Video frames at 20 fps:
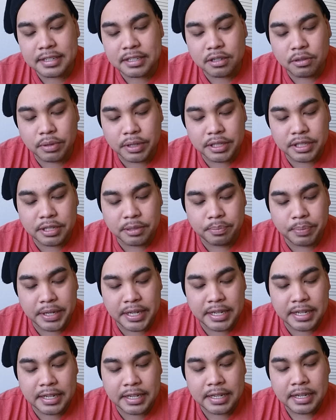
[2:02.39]
is going to
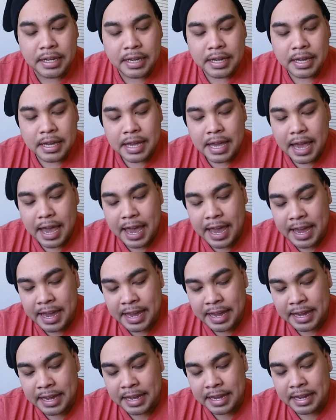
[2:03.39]
be
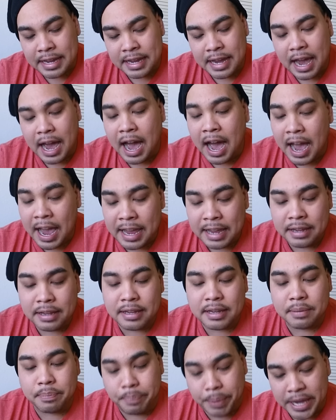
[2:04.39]

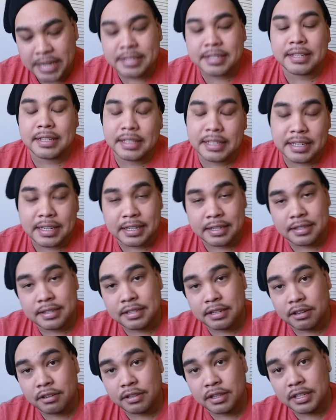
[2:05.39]
I basically
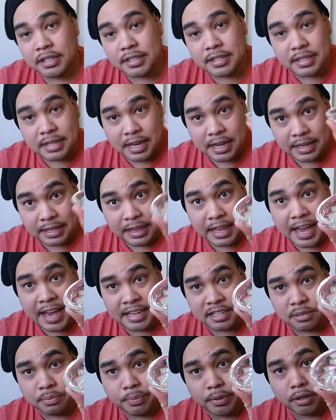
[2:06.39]
consider this a
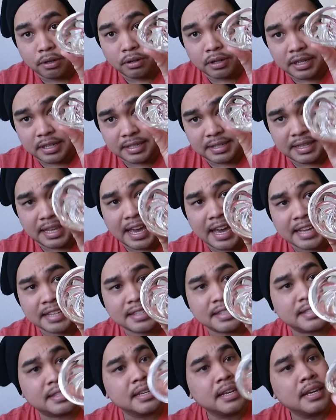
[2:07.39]
glass bowl because
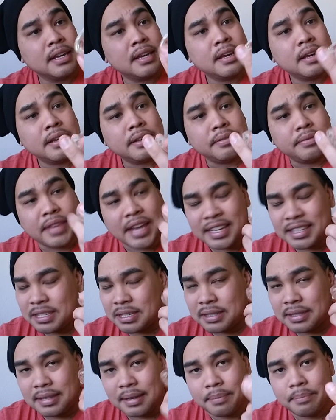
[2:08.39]
that's
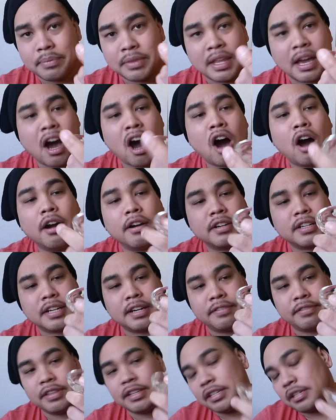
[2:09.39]
the heart
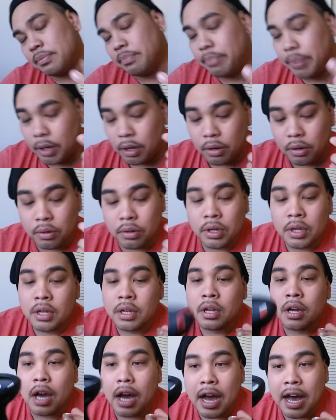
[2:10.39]
of this bowl.
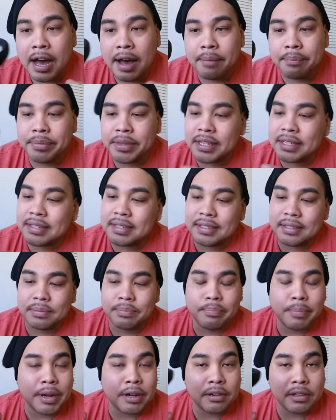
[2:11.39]
This
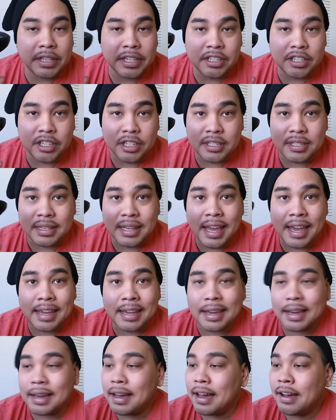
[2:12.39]
is merely just
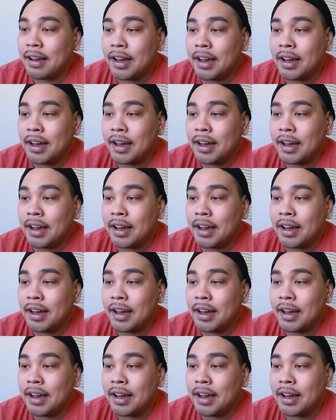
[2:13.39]
like,